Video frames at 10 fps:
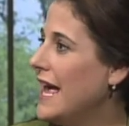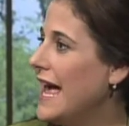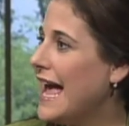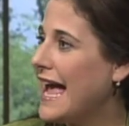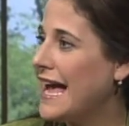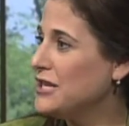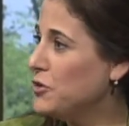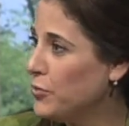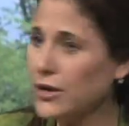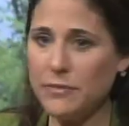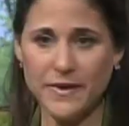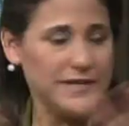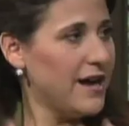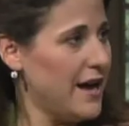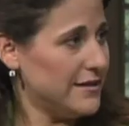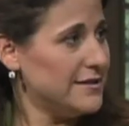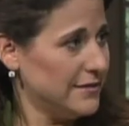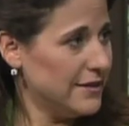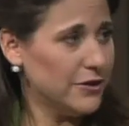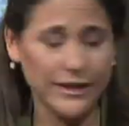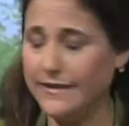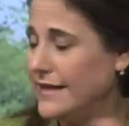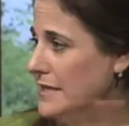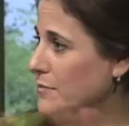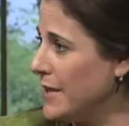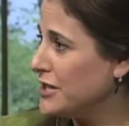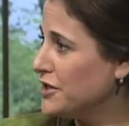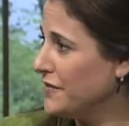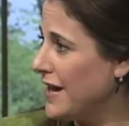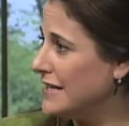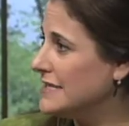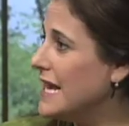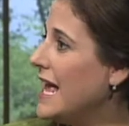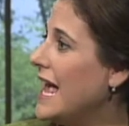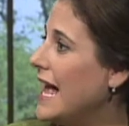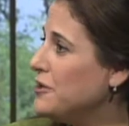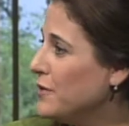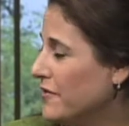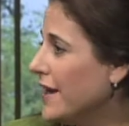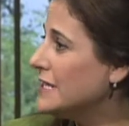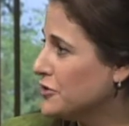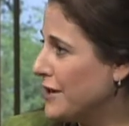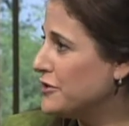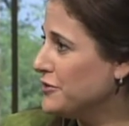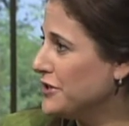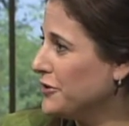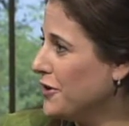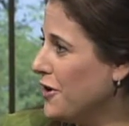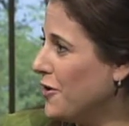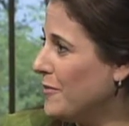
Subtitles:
and you put up these huts, literally, these makeshift huts, and you invite strangers into your home.